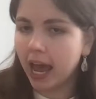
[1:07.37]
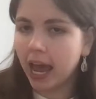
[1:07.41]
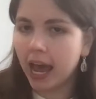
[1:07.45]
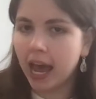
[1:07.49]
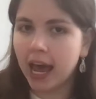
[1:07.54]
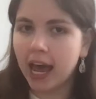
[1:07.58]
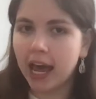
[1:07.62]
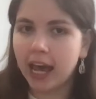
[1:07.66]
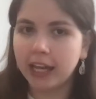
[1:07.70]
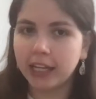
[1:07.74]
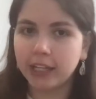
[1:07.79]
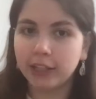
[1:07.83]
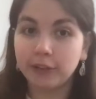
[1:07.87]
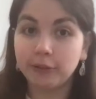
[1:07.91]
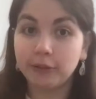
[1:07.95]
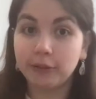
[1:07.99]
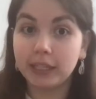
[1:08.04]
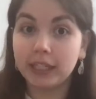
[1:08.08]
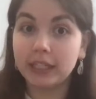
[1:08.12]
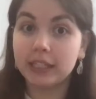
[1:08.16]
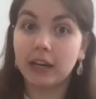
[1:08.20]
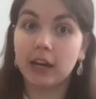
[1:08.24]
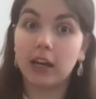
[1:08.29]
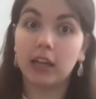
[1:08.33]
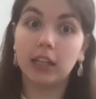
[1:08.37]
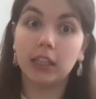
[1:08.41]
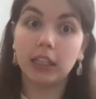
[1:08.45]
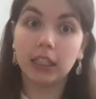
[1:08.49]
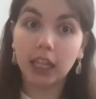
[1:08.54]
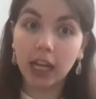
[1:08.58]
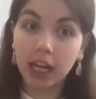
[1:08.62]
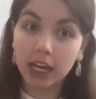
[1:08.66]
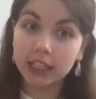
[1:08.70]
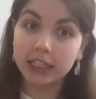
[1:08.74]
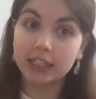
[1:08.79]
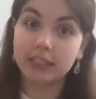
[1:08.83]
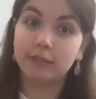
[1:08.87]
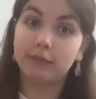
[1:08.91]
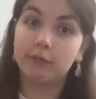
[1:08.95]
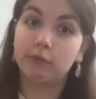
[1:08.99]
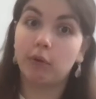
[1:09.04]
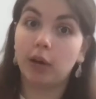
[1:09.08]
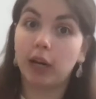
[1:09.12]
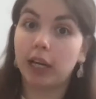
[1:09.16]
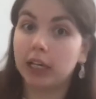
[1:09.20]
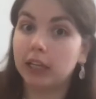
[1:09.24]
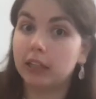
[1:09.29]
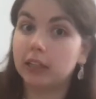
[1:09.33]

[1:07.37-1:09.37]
you need a lot of white